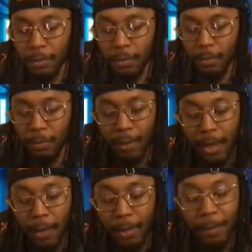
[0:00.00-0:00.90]
You you
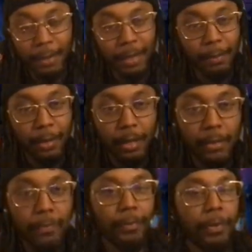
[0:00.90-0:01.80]
had way better
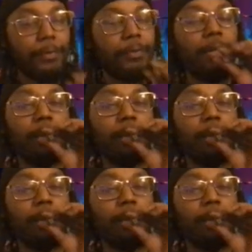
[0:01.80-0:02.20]
bars for real, for real,